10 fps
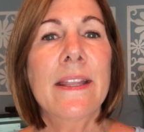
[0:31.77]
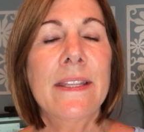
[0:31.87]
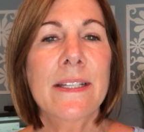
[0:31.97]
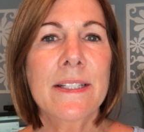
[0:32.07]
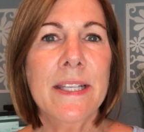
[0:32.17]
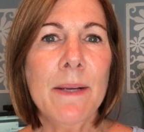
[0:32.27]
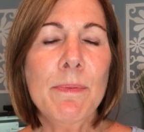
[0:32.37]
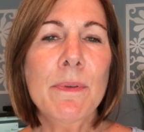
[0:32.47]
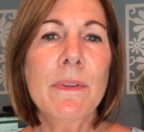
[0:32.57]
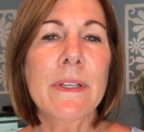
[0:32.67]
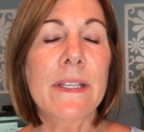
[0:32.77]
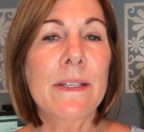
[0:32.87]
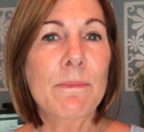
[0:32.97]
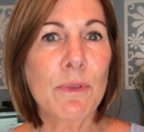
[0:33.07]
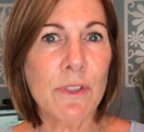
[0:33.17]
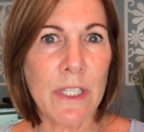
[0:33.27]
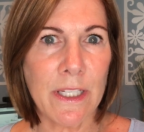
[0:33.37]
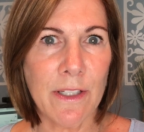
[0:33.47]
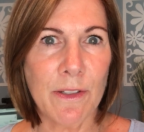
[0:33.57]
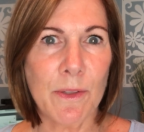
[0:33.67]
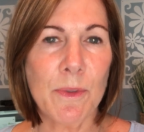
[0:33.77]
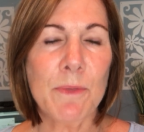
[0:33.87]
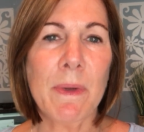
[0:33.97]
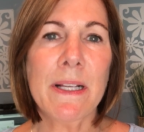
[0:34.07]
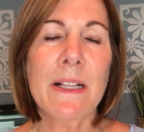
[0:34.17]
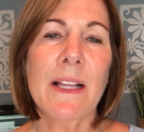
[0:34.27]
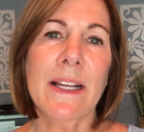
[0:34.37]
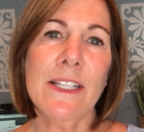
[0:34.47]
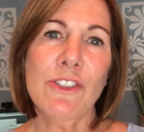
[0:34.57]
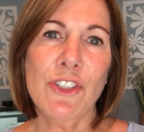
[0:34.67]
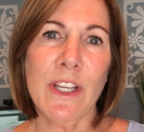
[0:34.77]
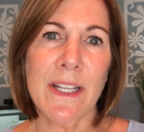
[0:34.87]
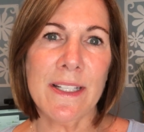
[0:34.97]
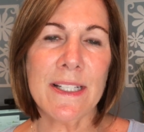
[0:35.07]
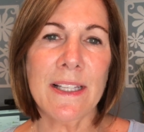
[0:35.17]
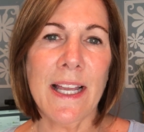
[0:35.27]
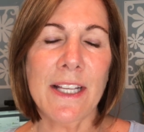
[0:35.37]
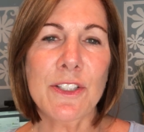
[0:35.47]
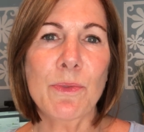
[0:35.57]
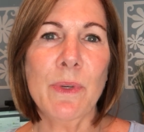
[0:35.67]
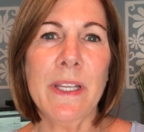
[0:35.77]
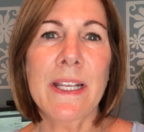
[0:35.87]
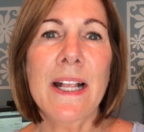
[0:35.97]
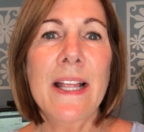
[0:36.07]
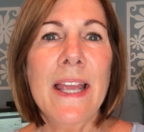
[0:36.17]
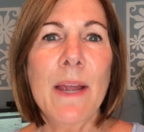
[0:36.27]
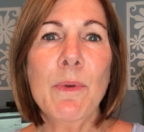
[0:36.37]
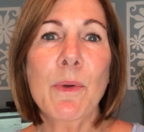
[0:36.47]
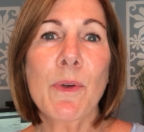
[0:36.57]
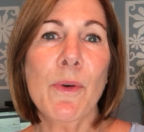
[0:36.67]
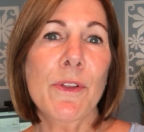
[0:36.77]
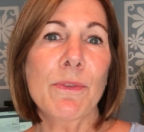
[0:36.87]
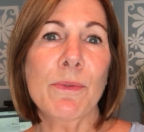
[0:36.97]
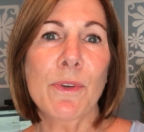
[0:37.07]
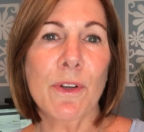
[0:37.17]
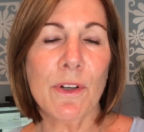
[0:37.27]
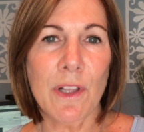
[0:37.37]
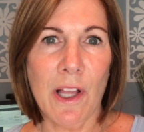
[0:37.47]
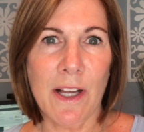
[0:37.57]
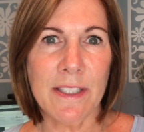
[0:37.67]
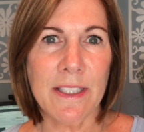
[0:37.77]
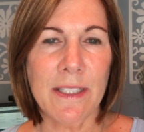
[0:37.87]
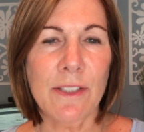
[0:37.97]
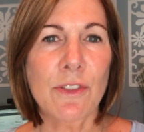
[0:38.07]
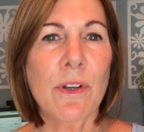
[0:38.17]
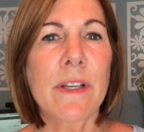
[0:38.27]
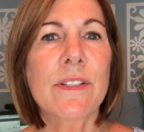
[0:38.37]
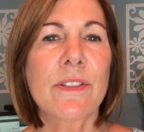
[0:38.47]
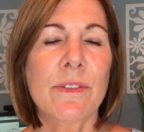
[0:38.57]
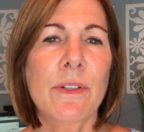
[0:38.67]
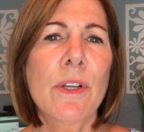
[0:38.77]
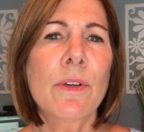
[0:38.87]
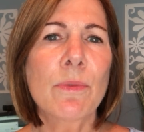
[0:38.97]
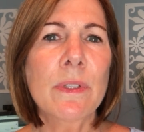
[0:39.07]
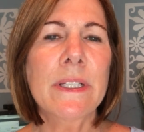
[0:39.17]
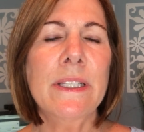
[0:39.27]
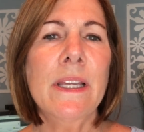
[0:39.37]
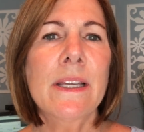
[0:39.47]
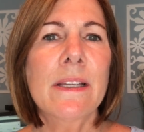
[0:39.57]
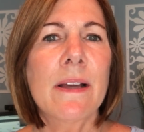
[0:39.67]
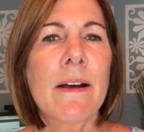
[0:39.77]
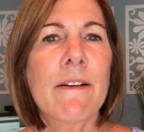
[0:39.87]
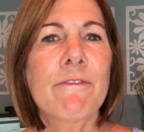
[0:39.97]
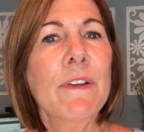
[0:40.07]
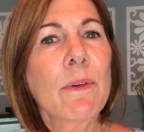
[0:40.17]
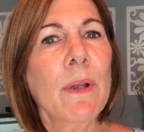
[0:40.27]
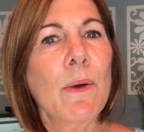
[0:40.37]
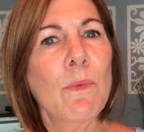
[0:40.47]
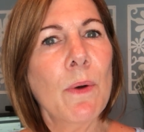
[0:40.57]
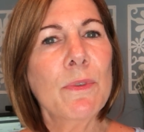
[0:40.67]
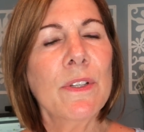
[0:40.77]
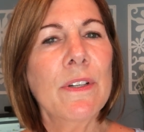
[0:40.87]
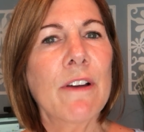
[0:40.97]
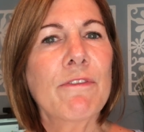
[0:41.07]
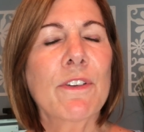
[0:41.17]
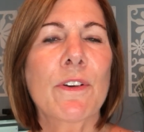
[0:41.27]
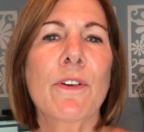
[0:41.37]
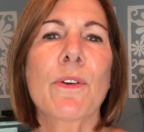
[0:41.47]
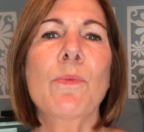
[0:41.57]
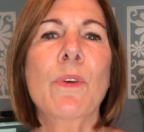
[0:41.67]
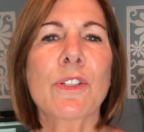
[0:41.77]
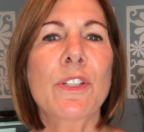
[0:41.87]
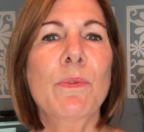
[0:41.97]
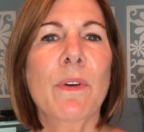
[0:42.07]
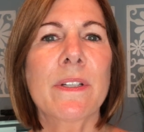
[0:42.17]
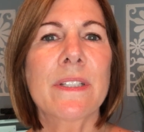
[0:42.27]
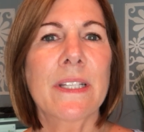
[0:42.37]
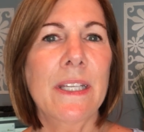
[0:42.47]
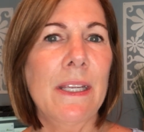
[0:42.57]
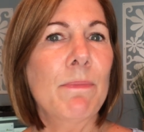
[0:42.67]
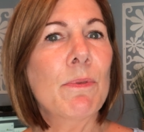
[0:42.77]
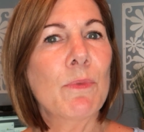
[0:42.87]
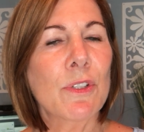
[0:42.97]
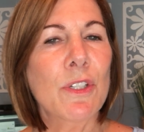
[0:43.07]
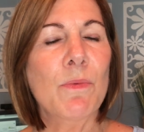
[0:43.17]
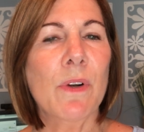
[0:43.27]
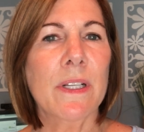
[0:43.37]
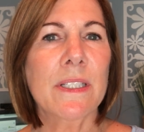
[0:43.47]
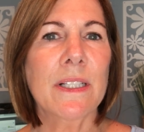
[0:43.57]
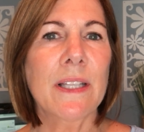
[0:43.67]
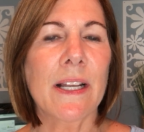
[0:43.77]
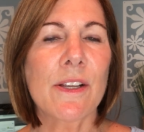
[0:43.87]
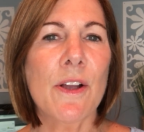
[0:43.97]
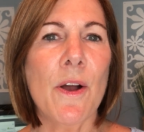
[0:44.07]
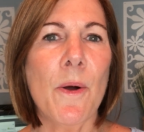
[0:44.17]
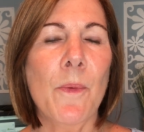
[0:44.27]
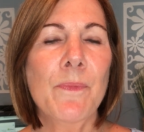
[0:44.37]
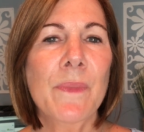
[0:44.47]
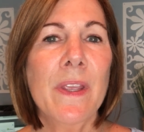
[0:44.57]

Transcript: The example in particular was my client Janice last week, and we were going through her closet and trying to really uh, figure out what was enough for her, what she wanted to keep, and what she wanted to let go.